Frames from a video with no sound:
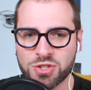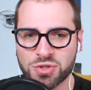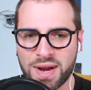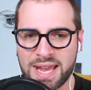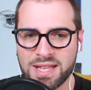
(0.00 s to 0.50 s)

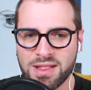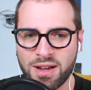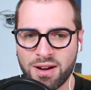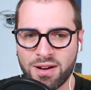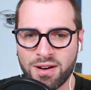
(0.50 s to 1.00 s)

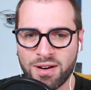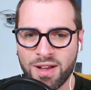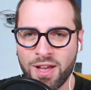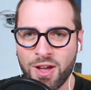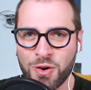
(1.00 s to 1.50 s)
trailer.
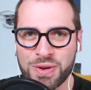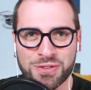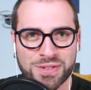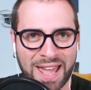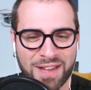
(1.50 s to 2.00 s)
We
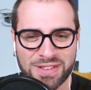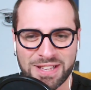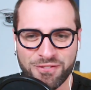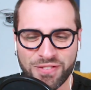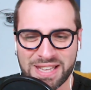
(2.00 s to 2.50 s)
don't have any
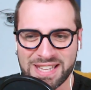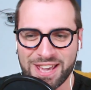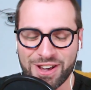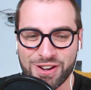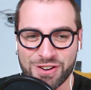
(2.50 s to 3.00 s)

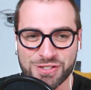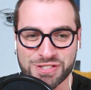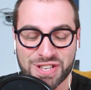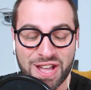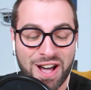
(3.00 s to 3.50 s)
videos.